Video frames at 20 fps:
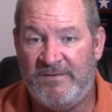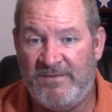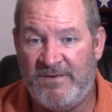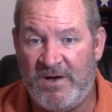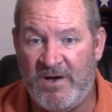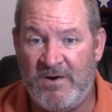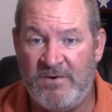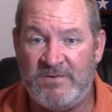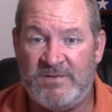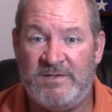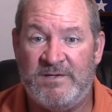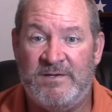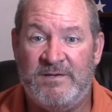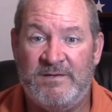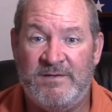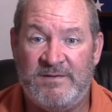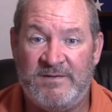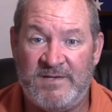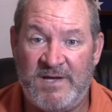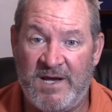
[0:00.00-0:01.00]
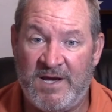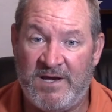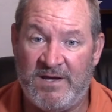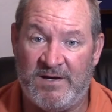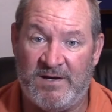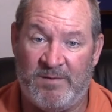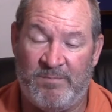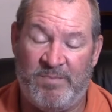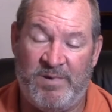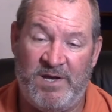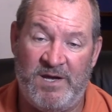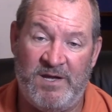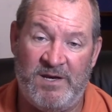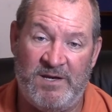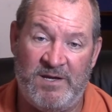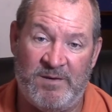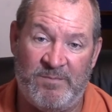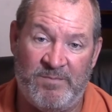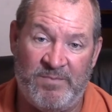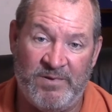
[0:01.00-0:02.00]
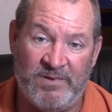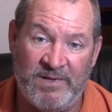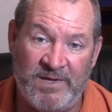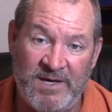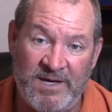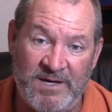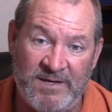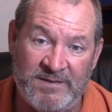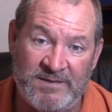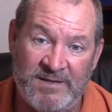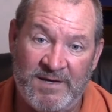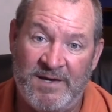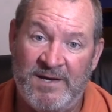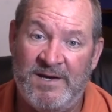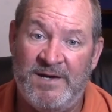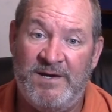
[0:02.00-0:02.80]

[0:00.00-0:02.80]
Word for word: Folks, second opinion, please.